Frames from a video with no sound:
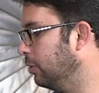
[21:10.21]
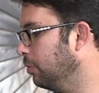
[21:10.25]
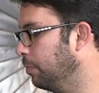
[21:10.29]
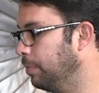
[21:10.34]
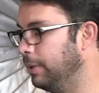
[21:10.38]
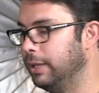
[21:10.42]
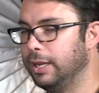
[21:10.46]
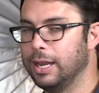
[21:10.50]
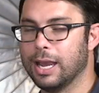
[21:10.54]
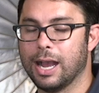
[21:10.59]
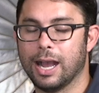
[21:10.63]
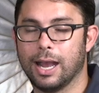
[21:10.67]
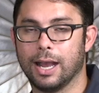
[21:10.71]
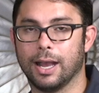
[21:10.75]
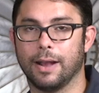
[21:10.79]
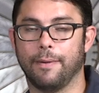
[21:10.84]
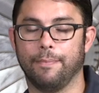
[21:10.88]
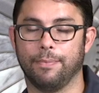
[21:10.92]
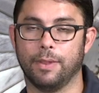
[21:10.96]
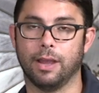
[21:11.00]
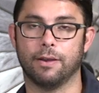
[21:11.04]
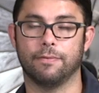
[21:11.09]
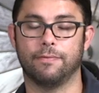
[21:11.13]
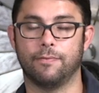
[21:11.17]
to be
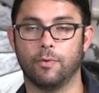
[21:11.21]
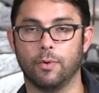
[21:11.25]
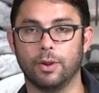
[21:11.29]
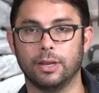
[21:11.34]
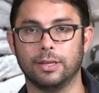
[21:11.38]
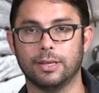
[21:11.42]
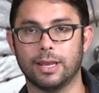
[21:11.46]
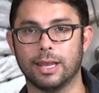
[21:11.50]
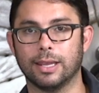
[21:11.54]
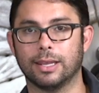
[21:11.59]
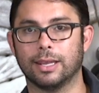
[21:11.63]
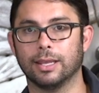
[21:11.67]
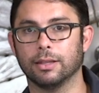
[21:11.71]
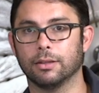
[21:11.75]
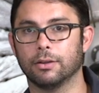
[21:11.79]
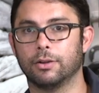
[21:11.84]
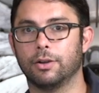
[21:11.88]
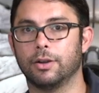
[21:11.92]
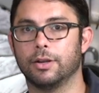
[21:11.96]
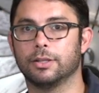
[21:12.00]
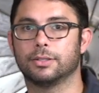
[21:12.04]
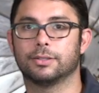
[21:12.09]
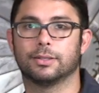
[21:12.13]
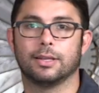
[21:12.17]
a 48
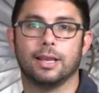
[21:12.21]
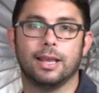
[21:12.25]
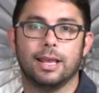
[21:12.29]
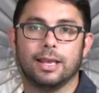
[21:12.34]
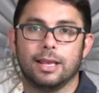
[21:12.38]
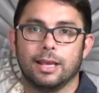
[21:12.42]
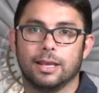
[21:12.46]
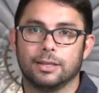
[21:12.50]
kilohertz